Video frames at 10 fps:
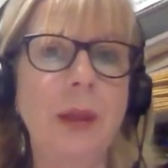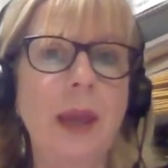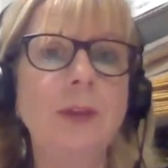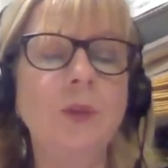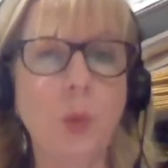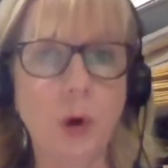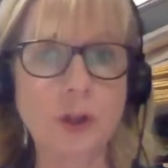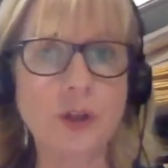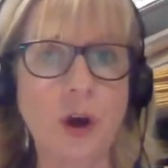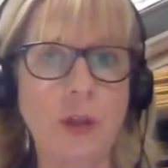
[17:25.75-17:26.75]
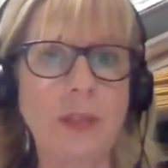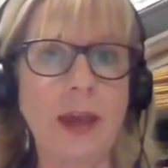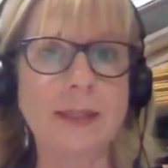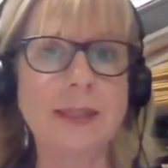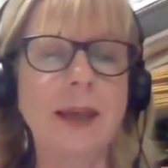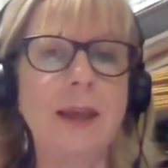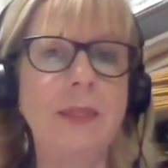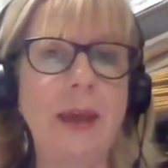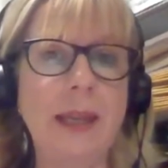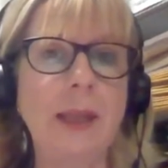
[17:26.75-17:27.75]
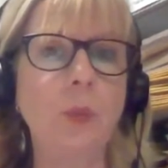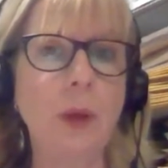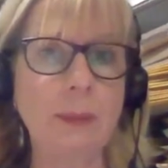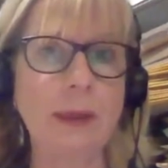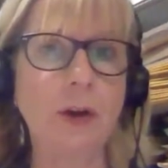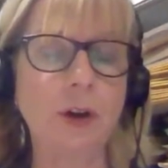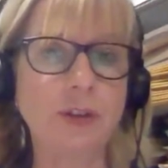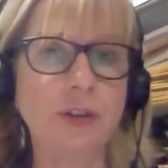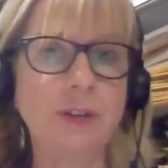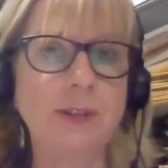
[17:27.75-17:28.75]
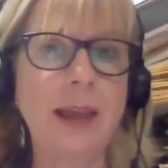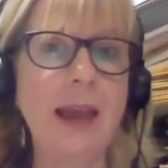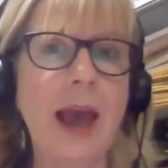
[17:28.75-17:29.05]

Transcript: his word on that it will be cautious